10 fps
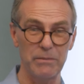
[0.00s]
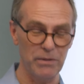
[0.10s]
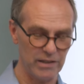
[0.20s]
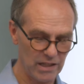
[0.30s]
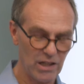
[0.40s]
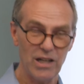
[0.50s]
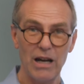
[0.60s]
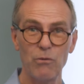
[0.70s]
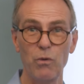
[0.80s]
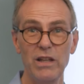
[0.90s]
But
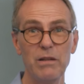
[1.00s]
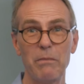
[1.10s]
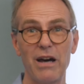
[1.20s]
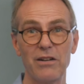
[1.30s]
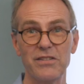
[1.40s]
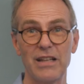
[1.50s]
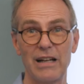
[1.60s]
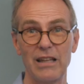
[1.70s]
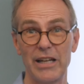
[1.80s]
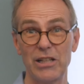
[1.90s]
one of the models that
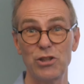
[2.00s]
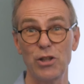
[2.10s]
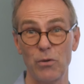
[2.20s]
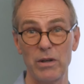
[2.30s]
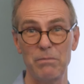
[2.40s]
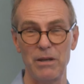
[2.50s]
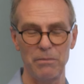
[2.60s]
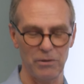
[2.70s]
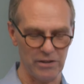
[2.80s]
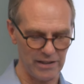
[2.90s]
I like showing
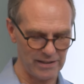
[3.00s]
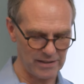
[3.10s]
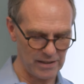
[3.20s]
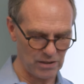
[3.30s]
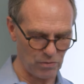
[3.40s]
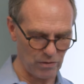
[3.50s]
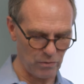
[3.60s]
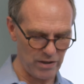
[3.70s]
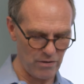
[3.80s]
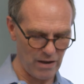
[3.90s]
people is this one
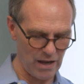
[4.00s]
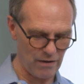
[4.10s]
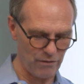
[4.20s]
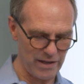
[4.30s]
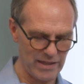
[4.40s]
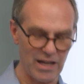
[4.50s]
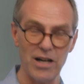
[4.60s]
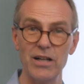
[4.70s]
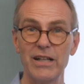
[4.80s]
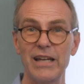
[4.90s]
where you have right
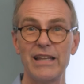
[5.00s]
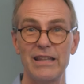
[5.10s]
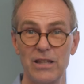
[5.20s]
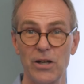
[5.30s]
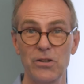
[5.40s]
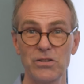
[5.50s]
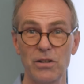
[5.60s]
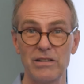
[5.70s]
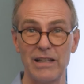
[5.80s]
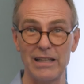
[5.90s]
there,
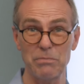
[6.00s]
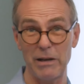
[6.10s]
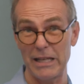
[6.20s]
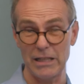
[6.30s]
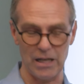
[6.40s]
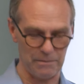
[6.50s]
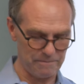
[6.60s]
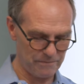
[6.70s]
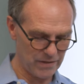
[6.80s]
that's my income.